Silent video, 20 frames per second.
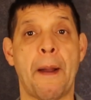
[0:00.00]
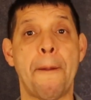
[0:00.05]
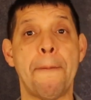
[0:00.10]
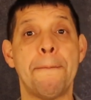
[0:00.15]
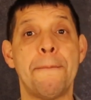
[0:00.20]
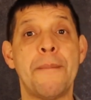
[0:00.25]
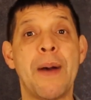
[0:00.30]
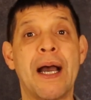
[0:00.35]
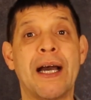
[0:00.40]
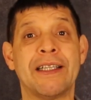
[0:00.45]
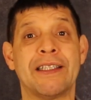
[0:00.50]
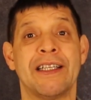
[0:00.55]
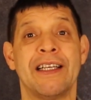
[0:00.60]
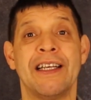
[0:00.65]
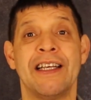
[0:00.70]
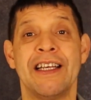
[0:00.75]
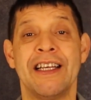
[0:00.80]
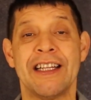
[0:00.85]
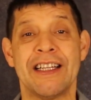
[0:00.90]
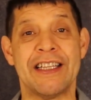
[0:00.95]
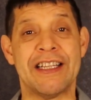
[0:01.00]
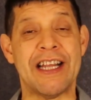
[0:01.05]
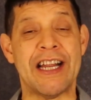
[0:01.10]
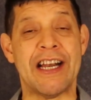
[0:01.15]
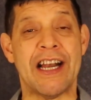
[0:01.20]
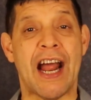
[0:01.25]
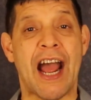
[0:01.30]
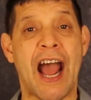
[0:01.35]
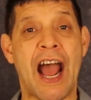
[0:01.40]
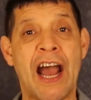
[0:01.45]
but
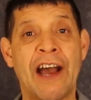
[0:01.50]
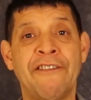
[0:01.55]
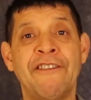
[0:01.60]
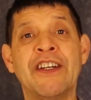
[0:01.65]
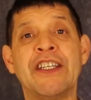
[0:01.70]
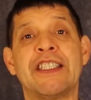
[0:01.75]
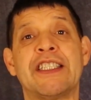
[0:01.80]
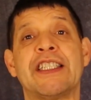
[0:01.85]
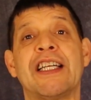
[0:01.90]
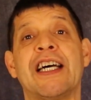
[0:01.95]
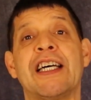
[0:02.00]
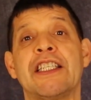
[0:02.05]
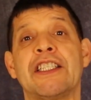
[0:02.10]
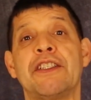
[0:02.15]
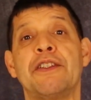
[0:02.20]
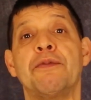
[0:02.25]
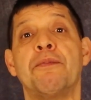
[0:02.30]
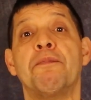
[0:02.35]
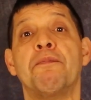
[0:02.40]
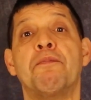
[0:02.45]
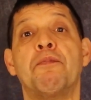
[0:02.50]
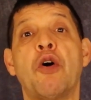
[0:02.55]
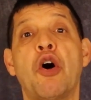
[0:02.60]
their advertising